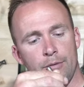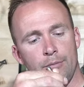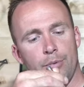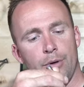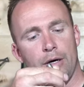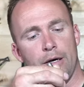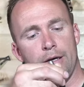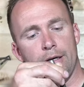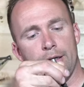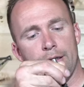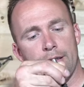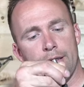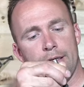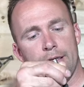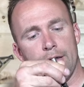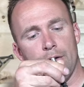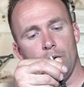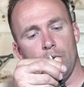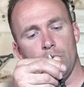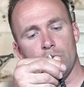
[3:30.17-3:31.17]
But
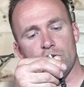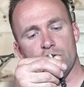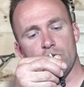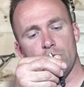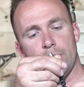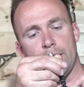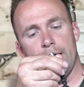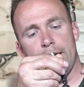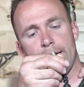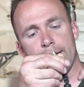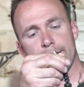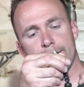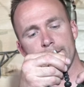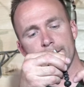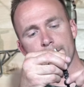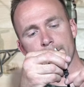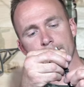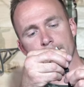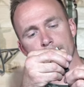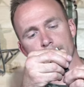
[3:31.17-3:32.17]
he also added
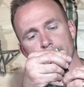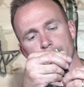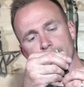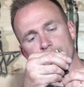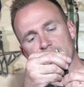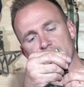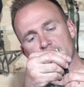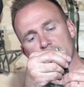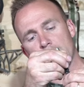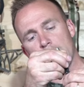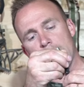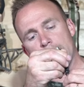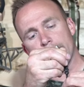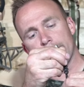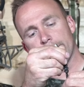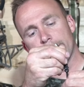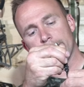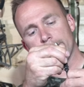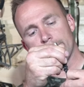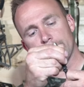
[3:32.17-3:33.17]
this little
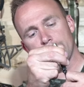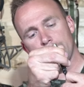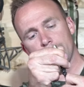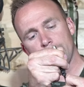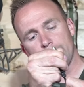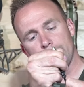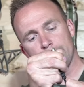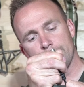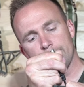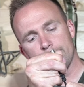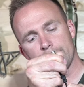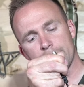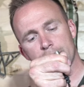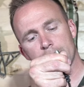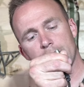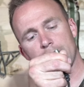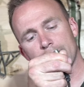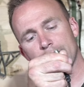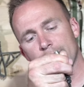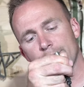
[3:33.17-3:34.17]
slider uh,
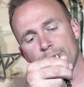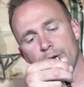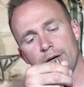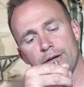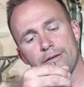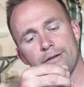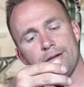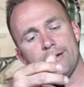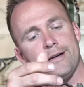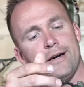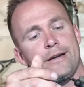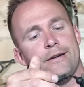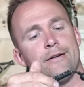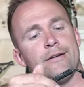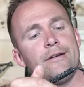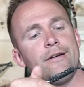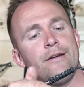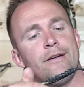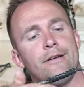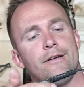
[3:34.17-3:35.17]
slider button that kind of